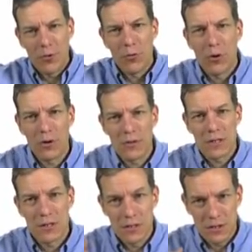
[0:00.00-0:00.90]
further
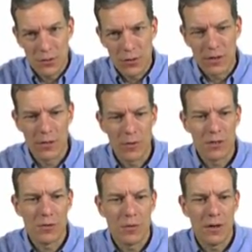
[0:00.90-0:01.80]
organizations, including the
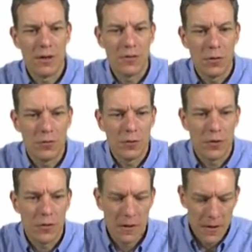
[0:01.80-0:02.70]
original one and so
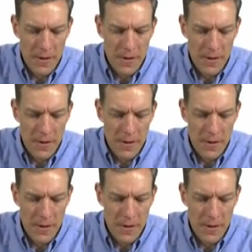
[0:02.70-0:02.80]
forth.